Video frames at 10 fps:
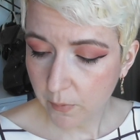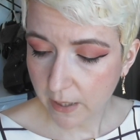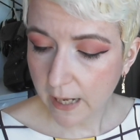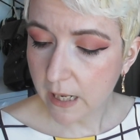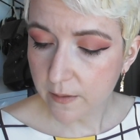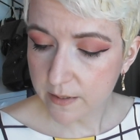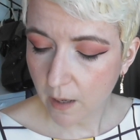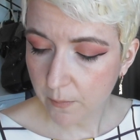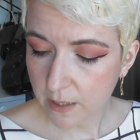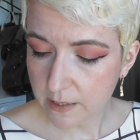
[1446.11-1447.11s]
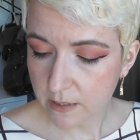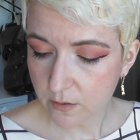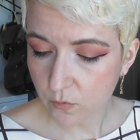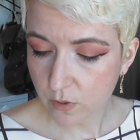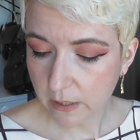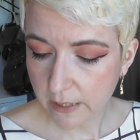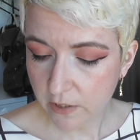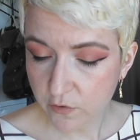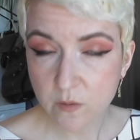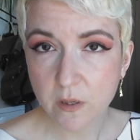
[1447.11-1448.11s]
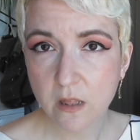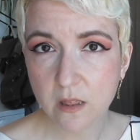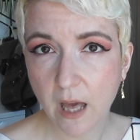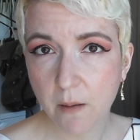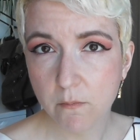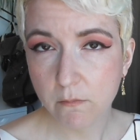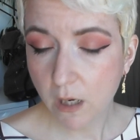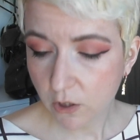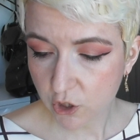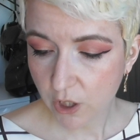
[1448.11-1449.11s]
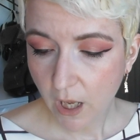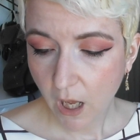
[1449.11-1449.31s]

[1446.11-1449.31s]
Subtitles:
to pick any of this up because it doesn't really interest me that much.